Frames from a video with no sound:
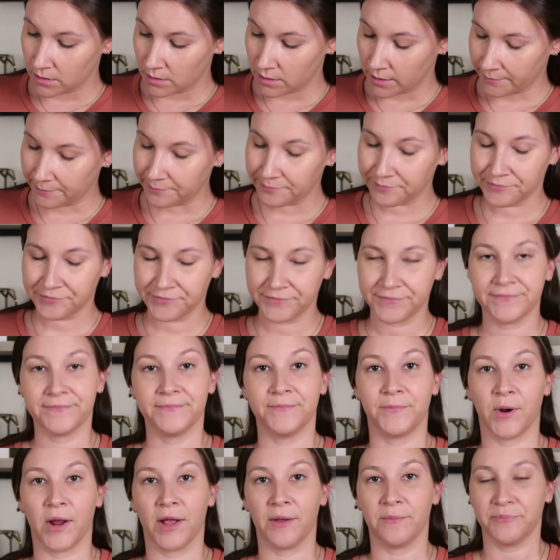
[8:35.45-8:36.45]
Yep,
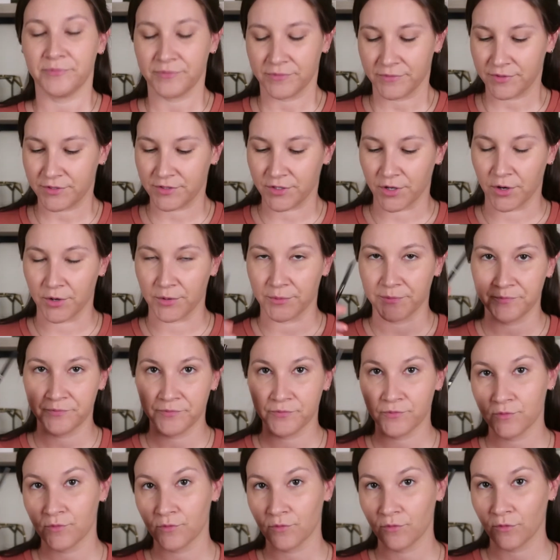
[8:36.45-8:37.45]
brown. So
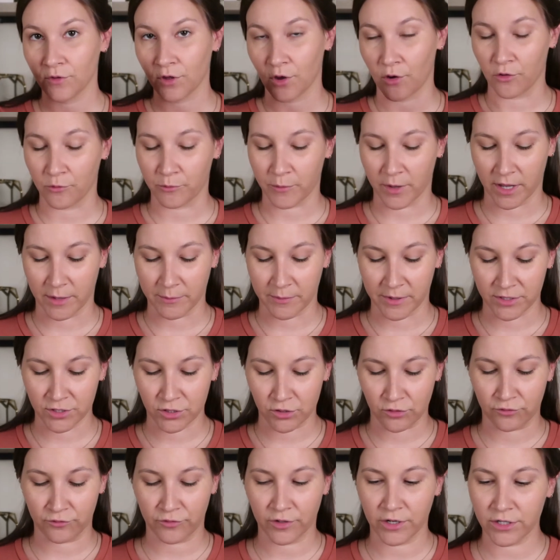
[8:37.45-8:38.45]
go with my
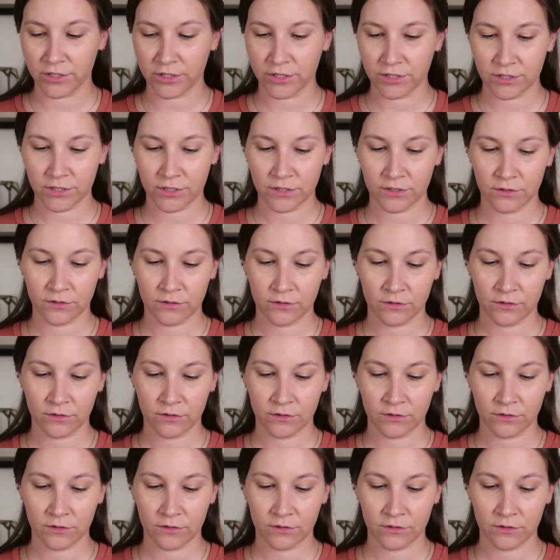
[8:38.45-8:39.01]
pencil first.